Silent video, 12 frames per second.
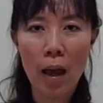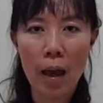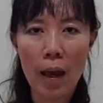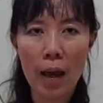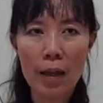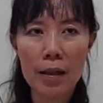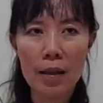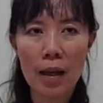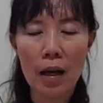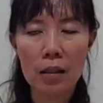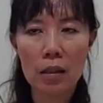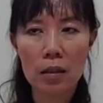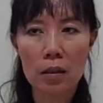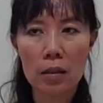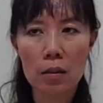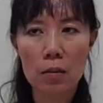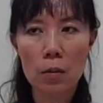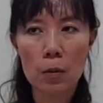And there are
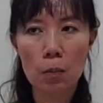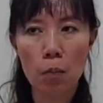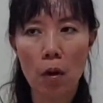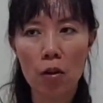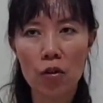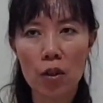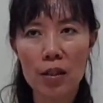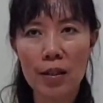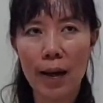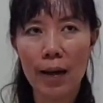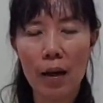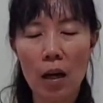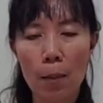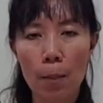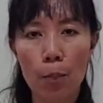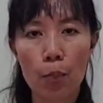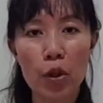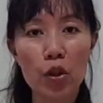postures like
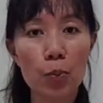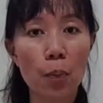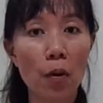bridge